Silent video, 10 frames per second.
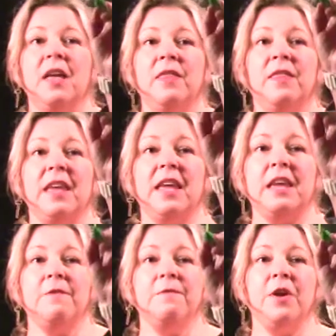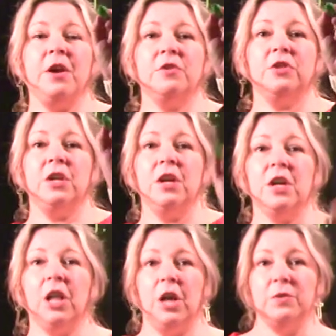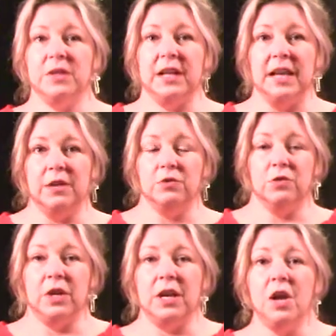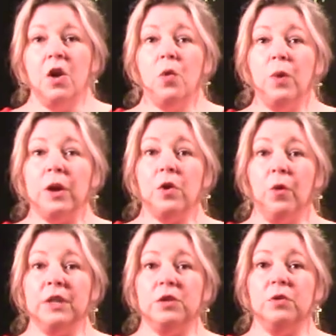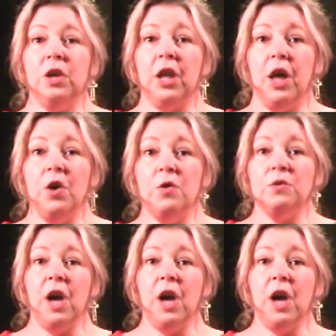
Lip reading: The first closing entry, we are going to close